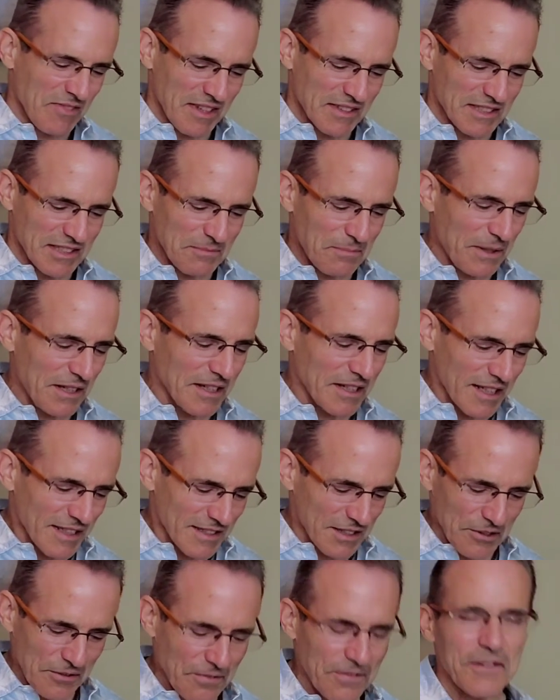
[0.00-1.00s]
Just because
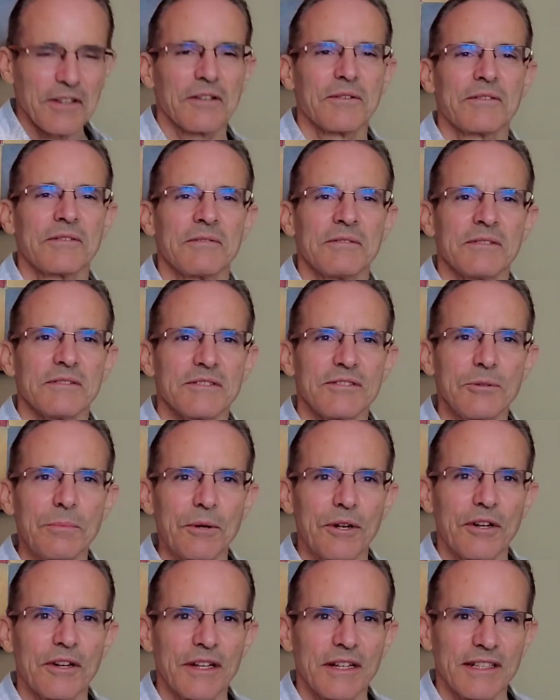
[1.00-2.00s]
you feel super
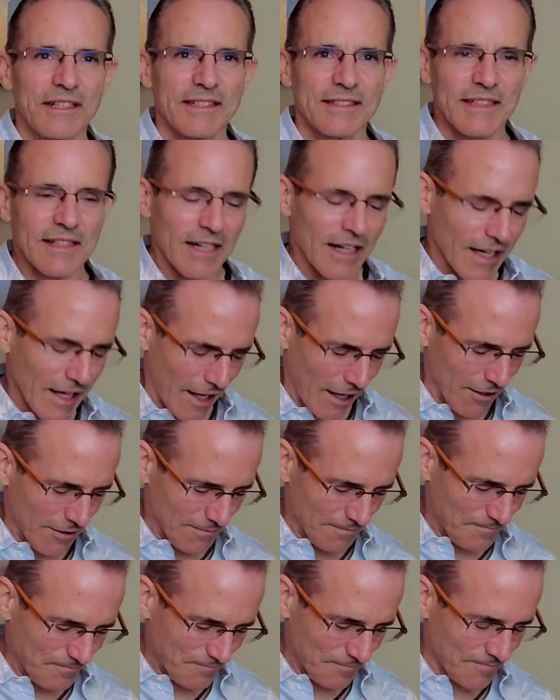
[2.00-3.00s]
good inside.
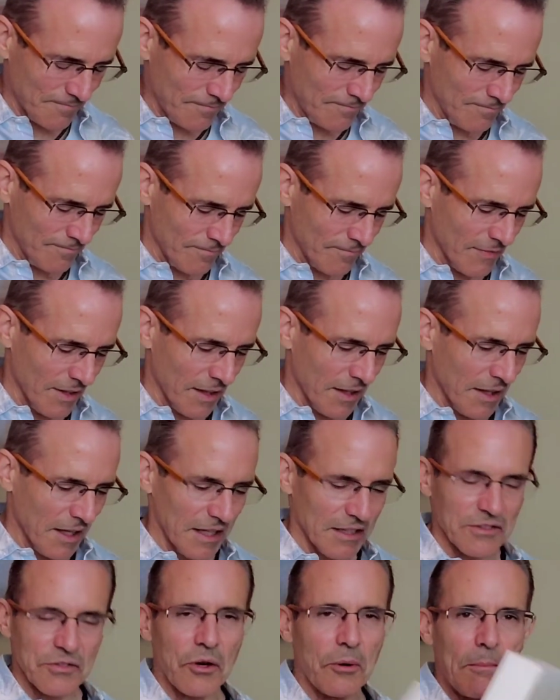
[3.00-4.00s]

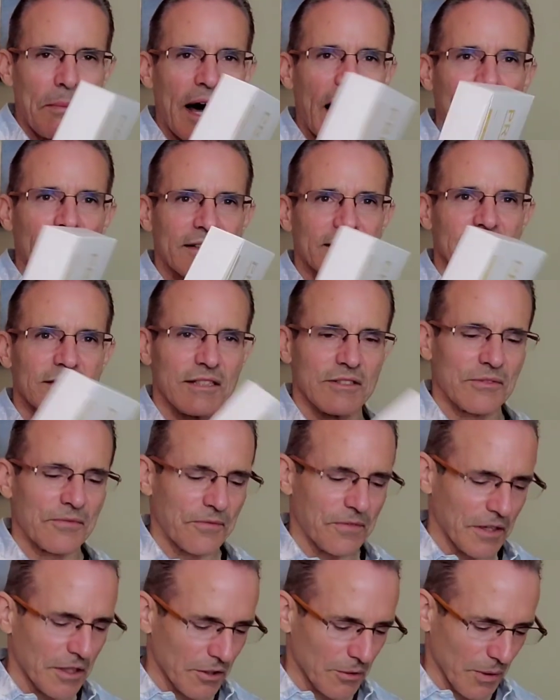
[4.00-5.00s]
This whole box is just
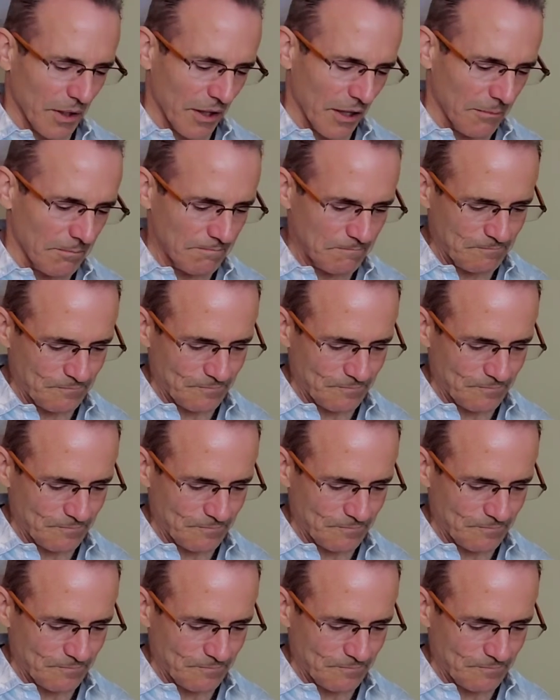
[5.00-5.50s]
filled with them.